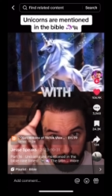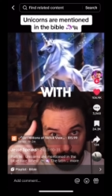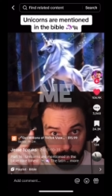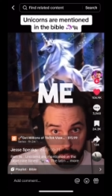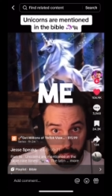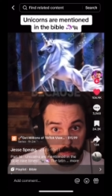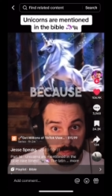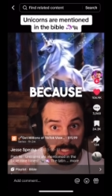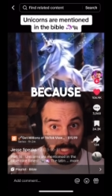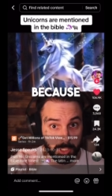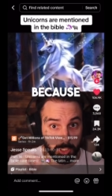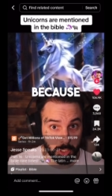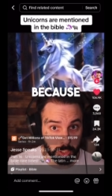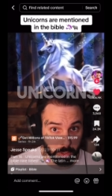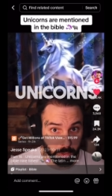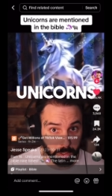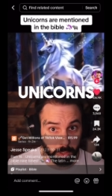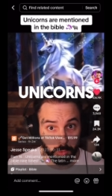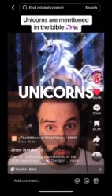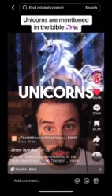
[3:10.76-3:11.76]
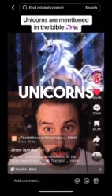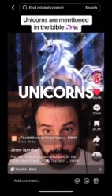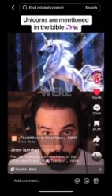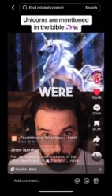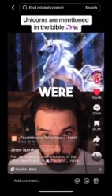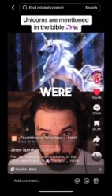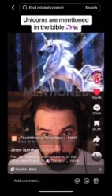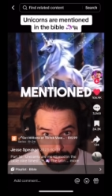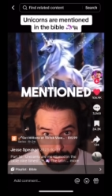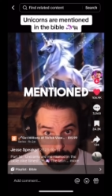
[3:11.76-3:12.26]
me because unicorns were
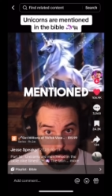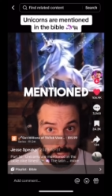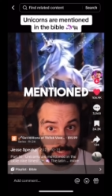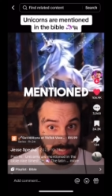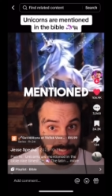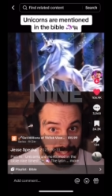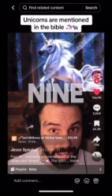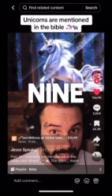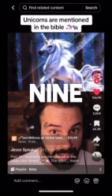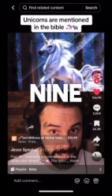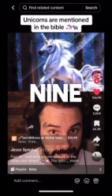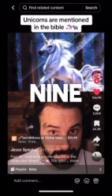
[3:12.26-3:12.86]
mentioned nine